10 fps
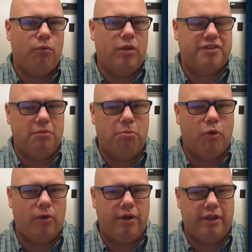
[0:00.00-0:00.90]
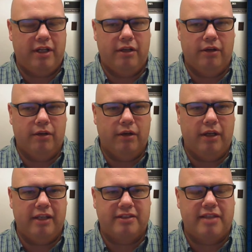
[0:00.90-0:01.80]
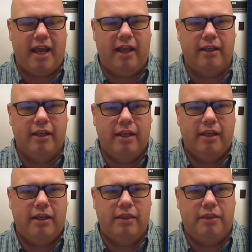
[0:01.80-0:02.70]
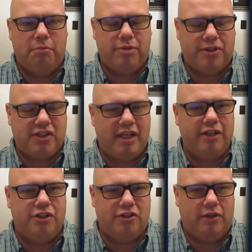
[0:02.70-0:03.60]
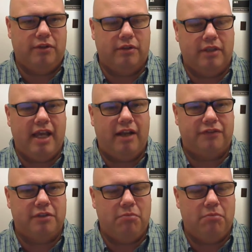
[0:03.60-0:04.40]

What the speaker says: what's important here is that the percentages on the left.